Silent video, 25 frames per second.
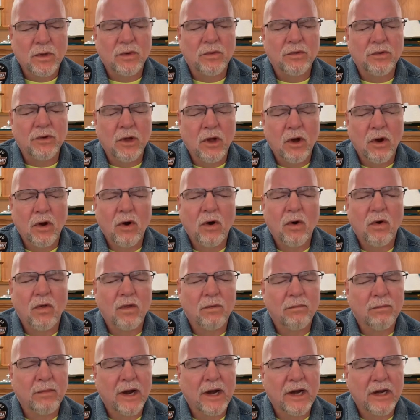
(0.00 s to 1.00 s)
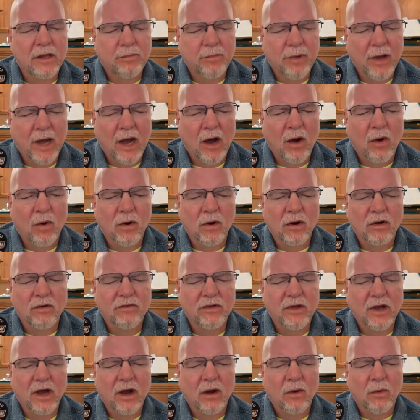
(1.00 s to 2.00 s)
will know the mighty power
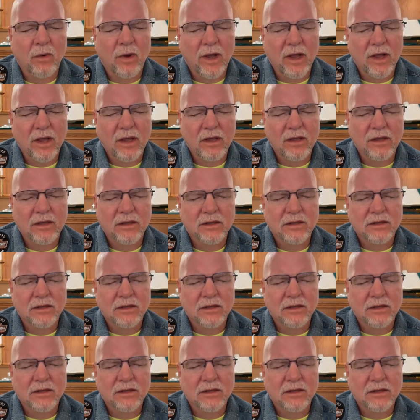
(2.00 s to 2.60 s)
of Yahweh,